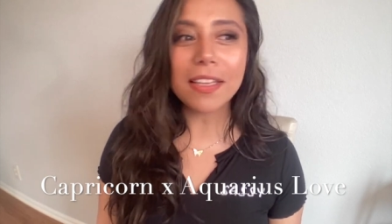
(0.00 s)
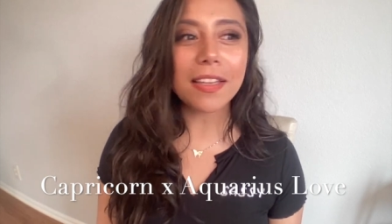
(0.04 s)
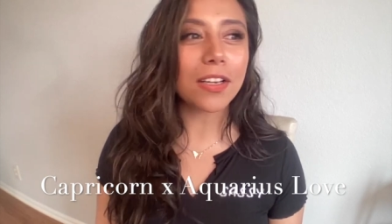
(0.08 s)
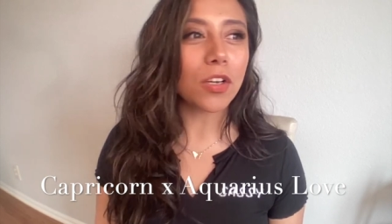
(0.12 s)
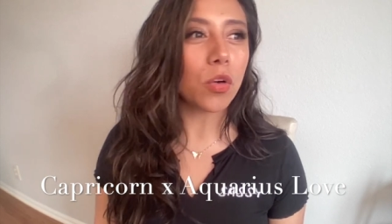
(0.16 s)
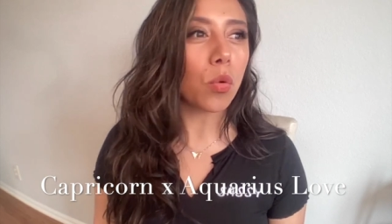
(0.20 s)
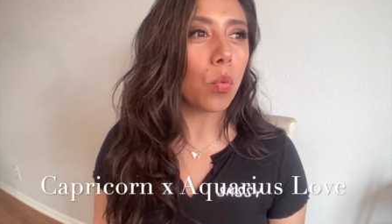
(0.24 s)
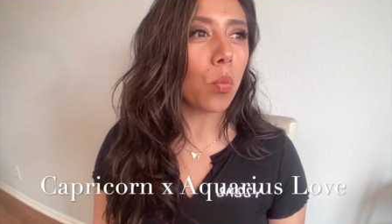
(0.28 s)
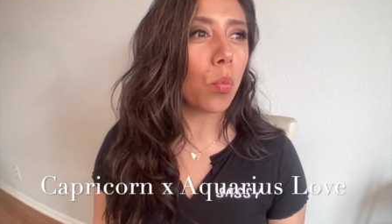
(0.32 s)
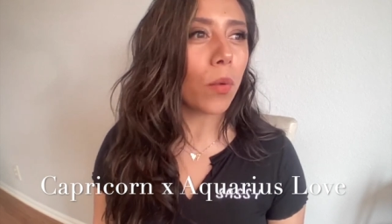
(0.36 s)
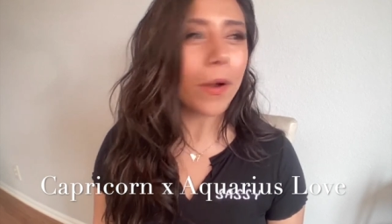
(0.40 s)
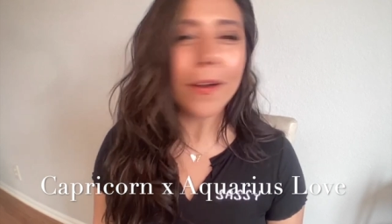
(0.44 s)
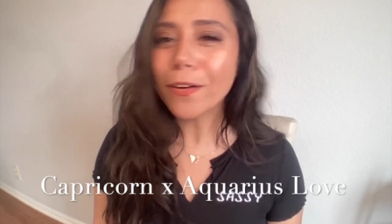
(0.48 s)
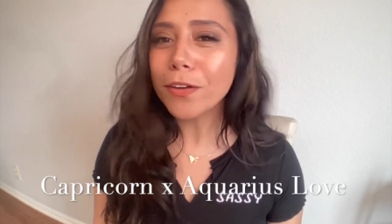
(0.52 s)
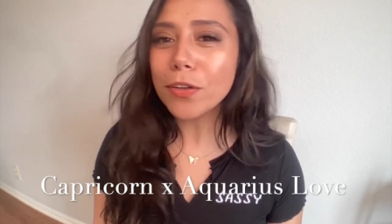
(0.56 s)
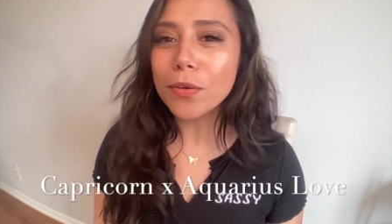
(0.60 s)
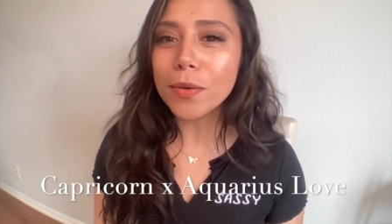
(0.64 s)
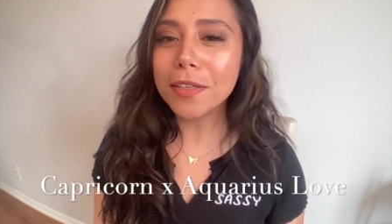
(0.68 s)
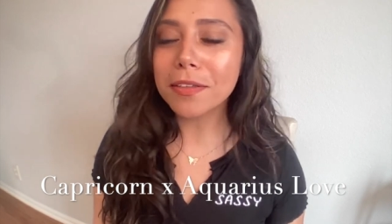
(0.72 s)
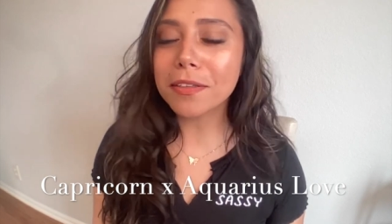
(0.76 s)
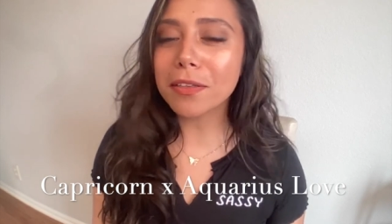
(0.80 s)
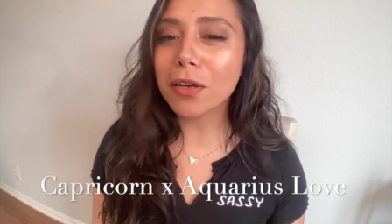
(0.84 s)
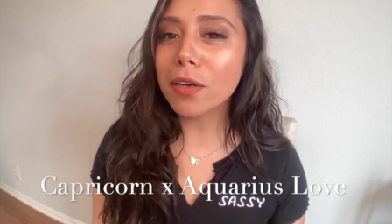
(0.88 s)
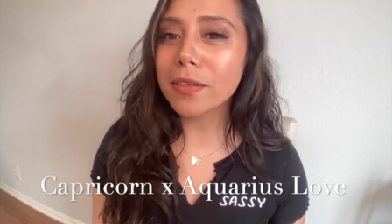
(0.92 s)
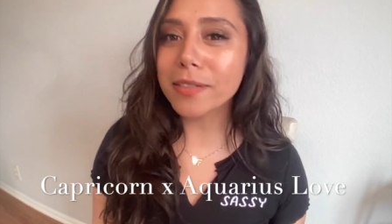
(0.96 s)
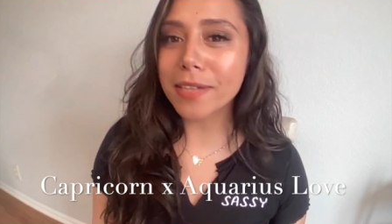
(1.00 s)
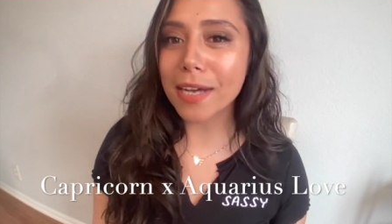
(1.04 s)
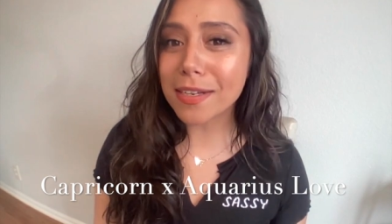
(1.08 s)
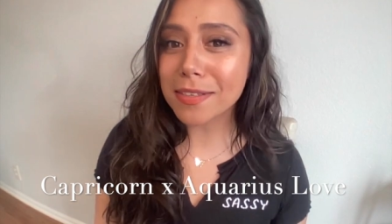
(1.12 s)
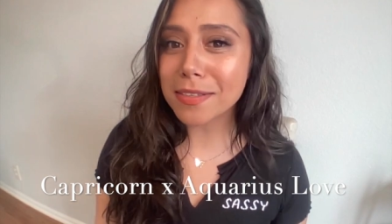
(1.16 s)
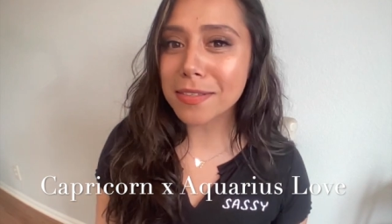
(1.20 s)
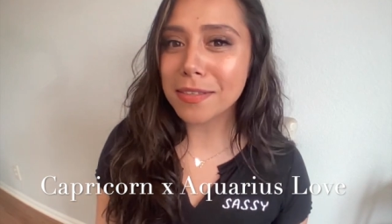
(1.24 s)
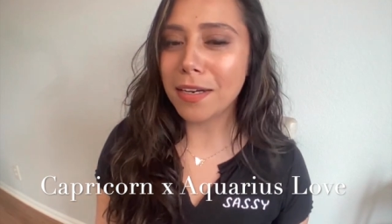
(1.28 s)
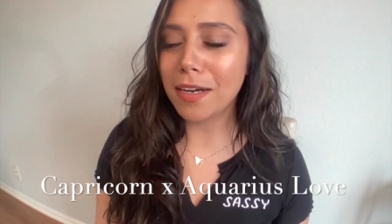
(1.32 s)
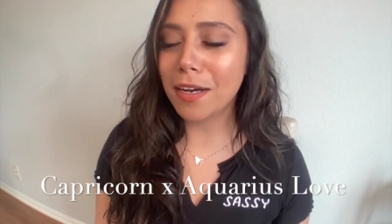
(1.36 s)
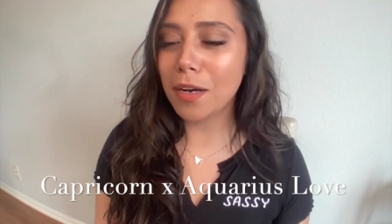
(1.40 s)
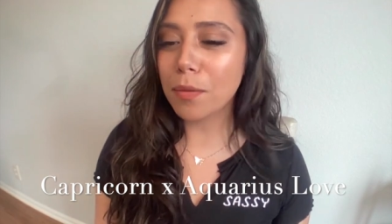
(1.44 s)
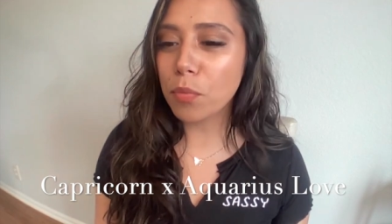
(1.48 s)
Like, where do you get the
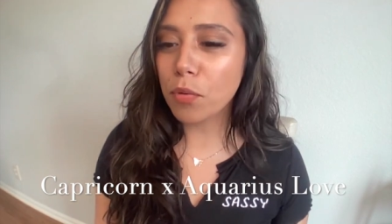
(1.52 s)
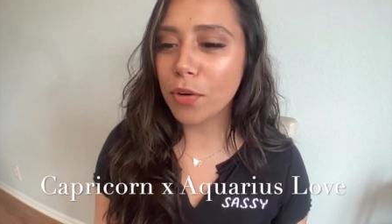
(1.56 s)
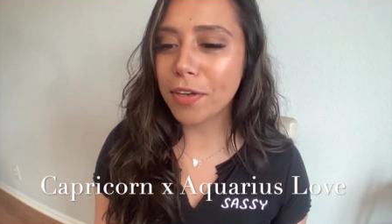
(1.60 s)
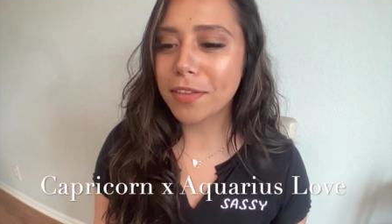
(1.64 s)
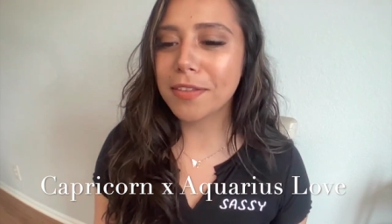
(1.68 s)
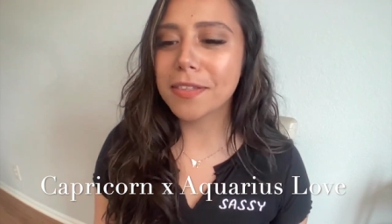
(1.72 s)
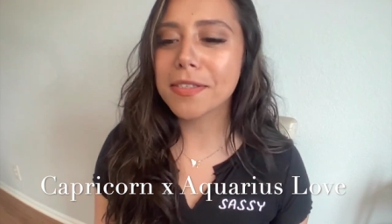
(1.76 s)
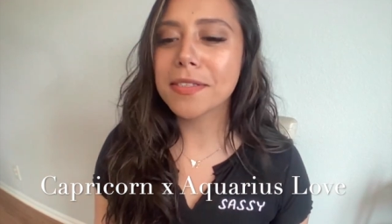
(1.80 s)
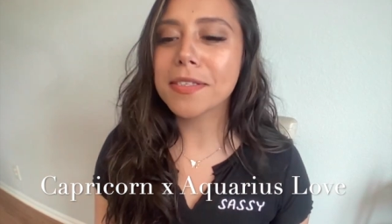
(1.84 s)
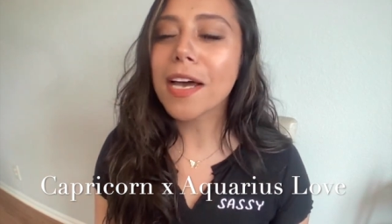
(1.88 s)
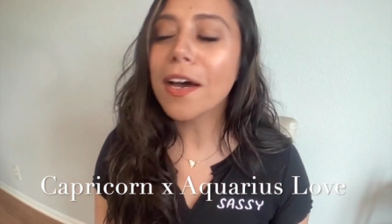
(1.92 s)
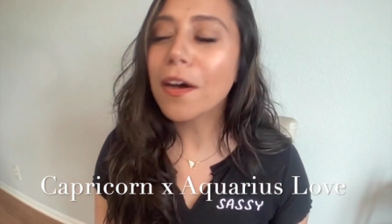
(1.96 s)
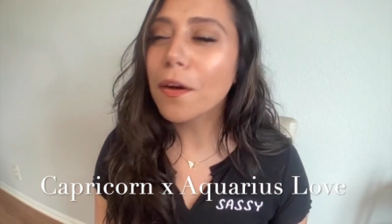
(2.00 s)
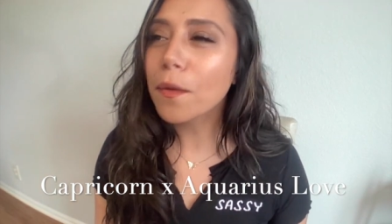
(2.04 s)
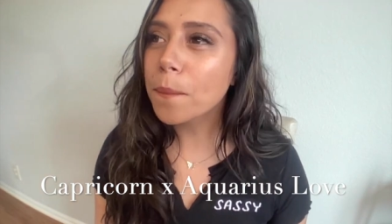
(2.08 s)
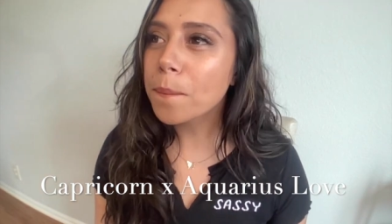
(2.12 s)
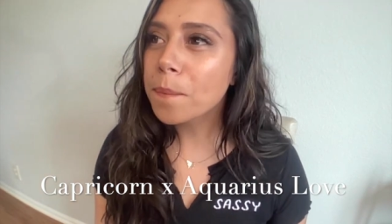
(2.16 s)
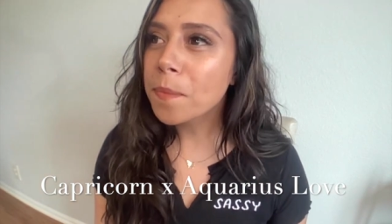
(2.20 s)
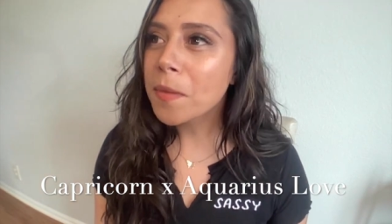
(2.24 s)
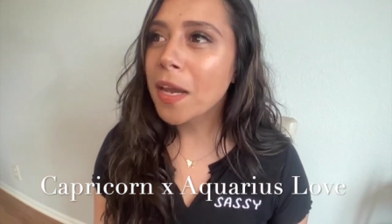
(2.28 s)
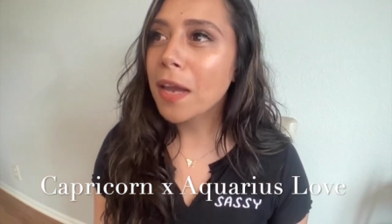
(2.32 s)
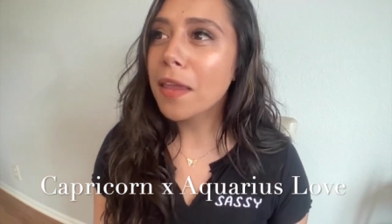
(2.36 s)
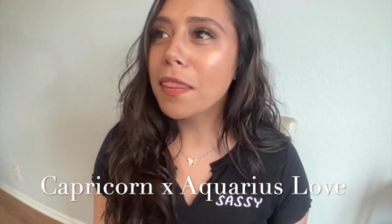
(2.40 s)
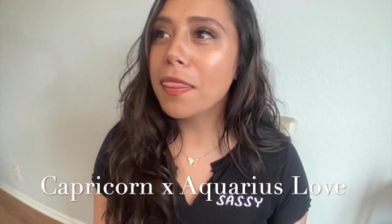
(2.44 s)
audacity to point this out?